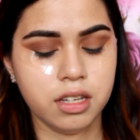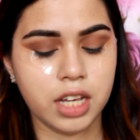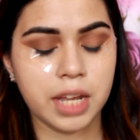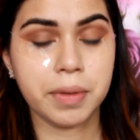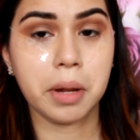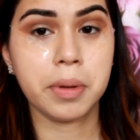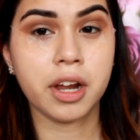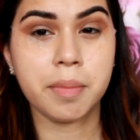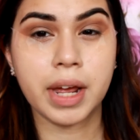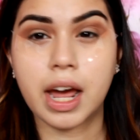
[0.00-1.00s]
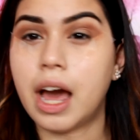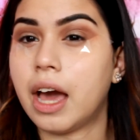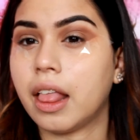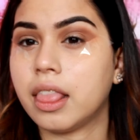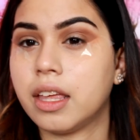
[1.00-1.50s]
I'm going to put on my
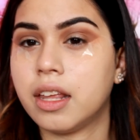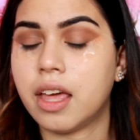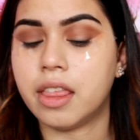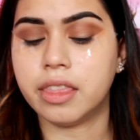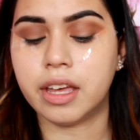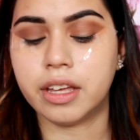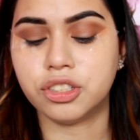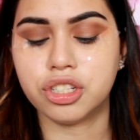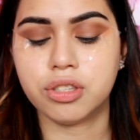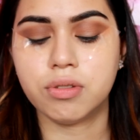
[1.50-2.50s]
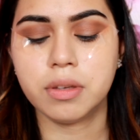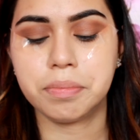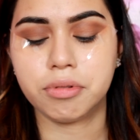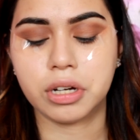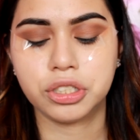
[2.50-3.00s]
eyelid and then just use a
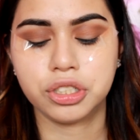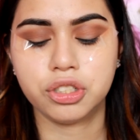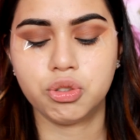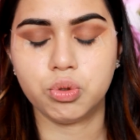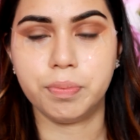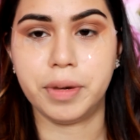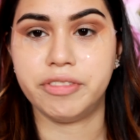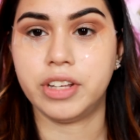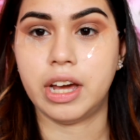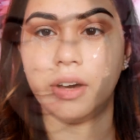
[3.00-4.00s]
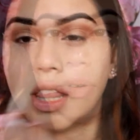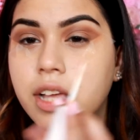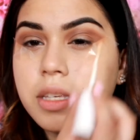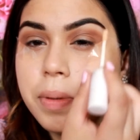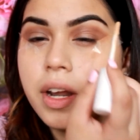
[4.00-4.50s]
brush to buff it out. I
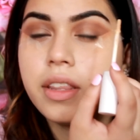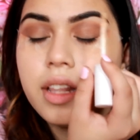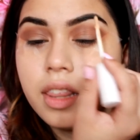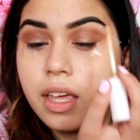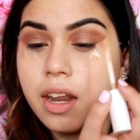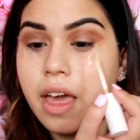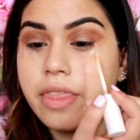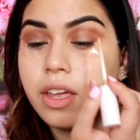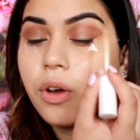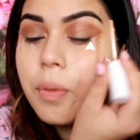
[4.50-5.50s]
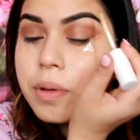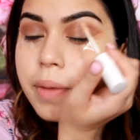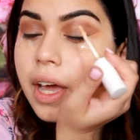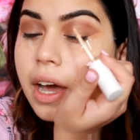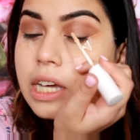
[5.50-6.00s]
like to put on the lid and then open
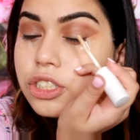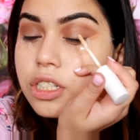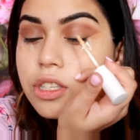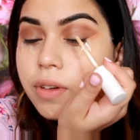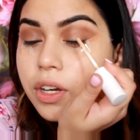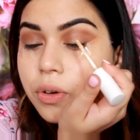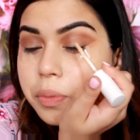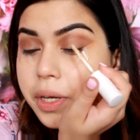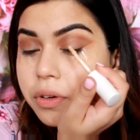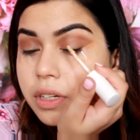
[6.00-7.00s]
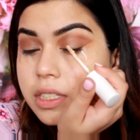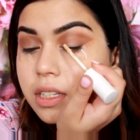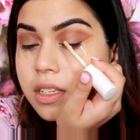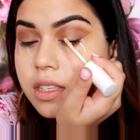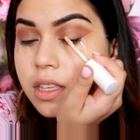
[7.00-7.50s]
my eye just so I know where my crease
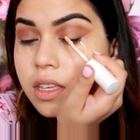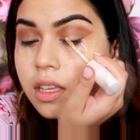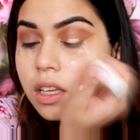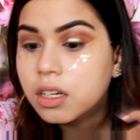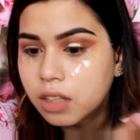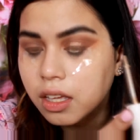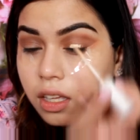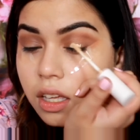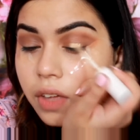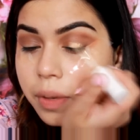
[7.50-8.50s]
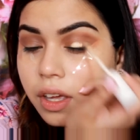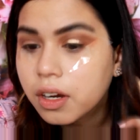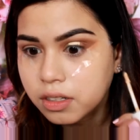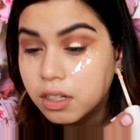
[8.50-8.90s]
is. So wait, right here.